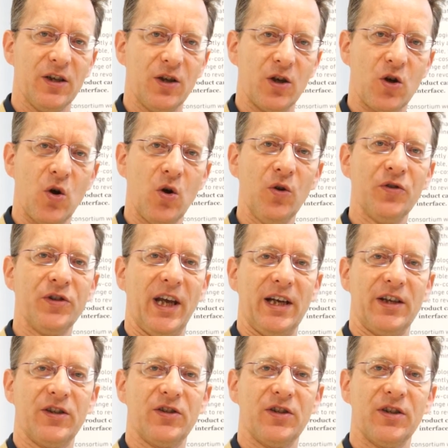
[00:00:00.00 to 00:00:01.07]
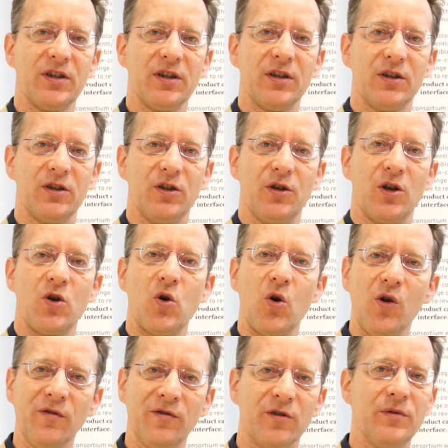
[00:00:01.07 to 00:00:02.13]
The call text, so the
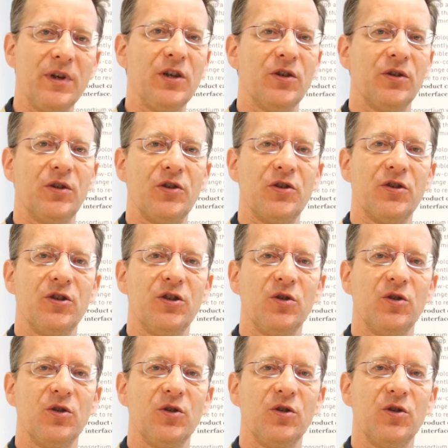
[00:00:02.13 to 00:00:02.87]
call for research